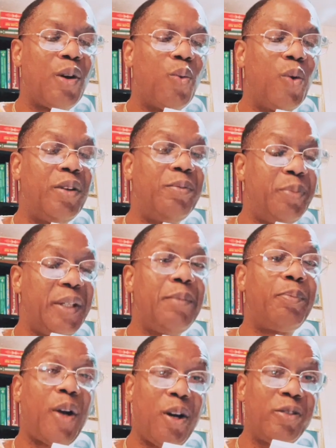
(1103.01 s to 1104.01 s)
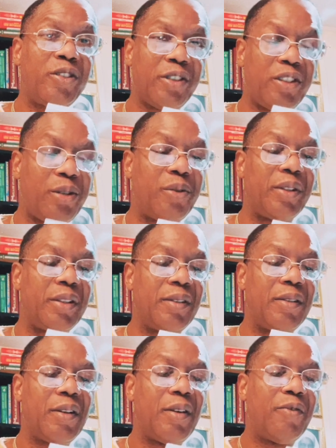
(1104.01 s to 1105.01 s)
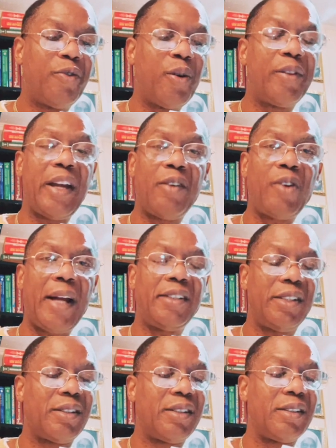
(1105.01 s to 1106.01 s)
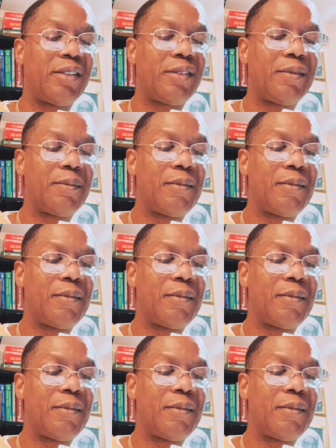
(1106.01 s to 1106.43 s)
would be persecuted for their righteousness,